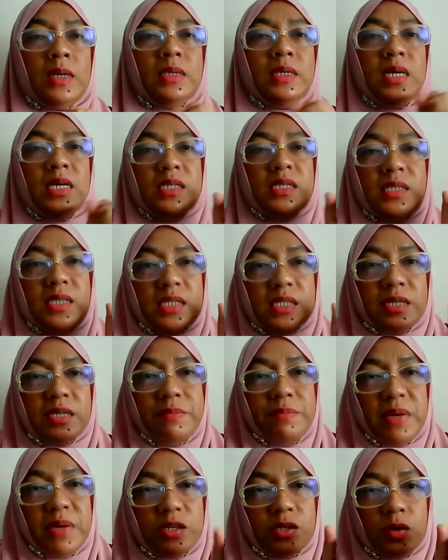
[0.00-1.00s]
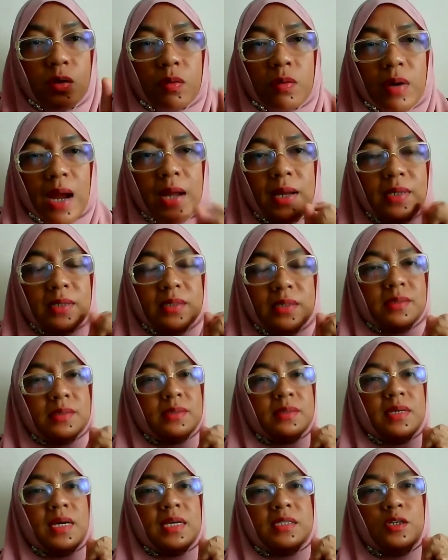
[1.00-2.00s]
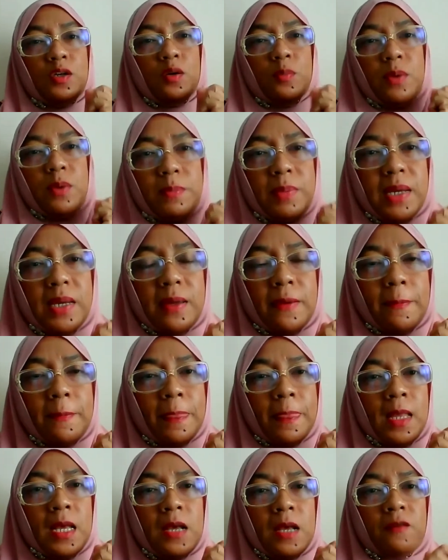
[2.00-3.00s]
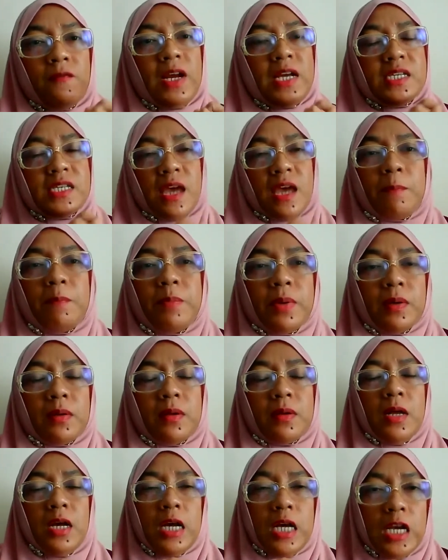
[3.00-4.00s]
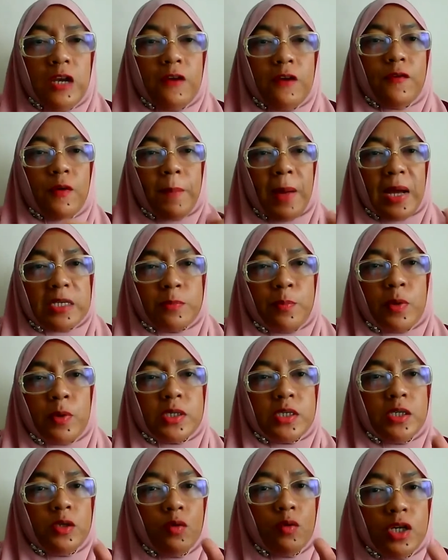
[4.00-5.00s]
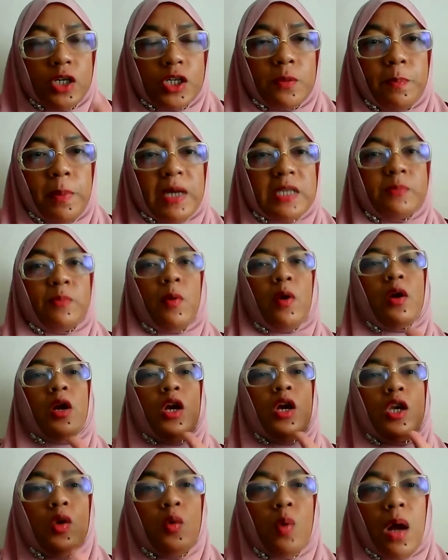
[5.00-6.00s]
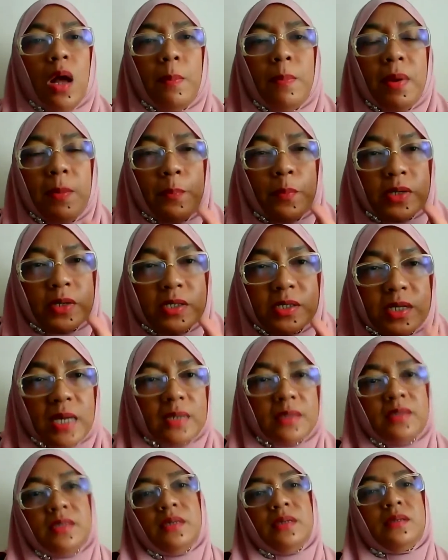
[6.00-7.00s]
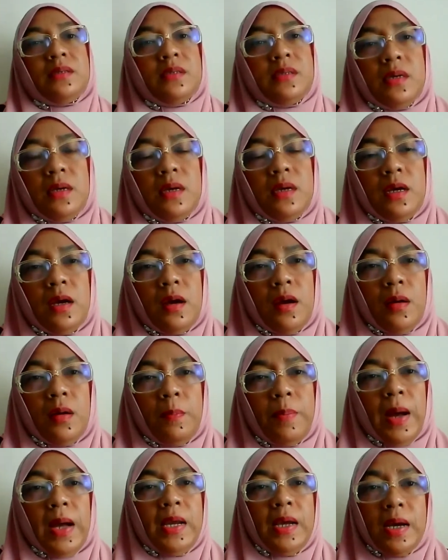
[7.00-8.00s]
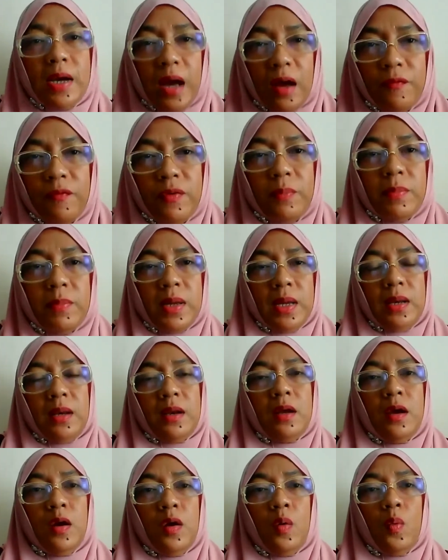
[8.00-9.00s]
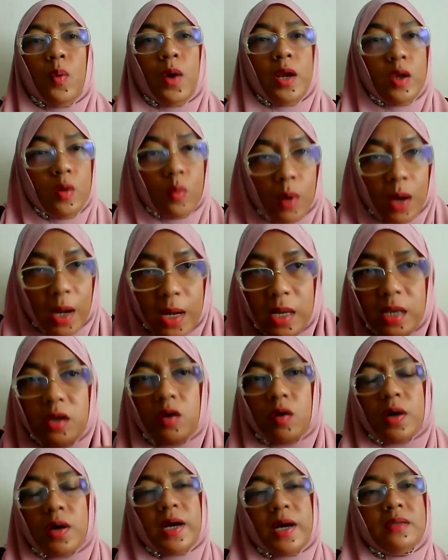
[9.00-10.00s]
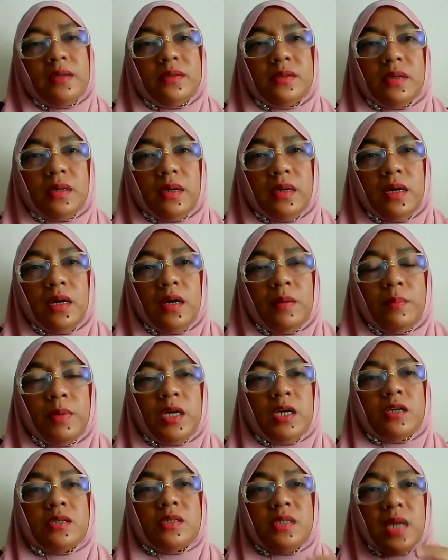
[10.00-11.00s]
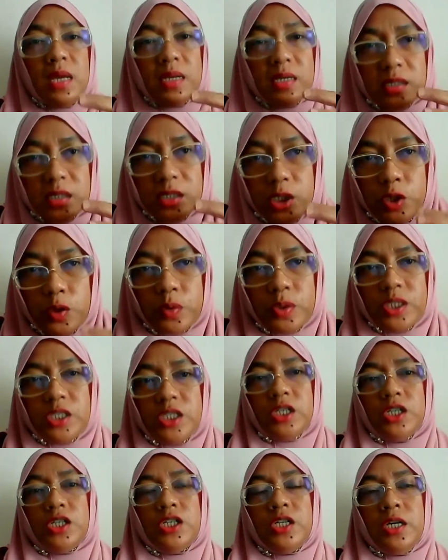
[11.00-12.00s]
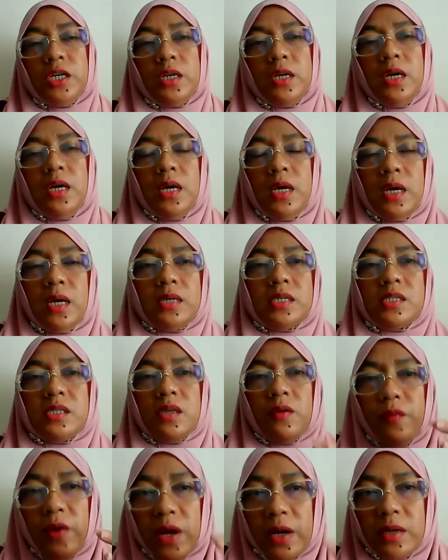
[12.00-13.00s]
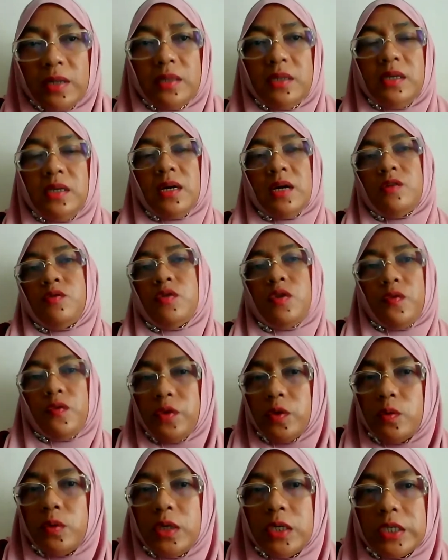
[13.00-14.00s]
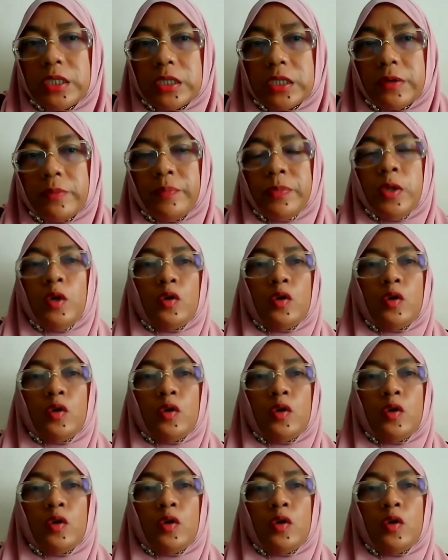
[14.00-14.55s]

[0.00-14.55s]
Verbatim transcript: this determines your rights as human being for example, if your passport is Indonesian passport, you are being protected by a government when you are in your country because that is the jurisdiction and the sovereignty country of Indonesia.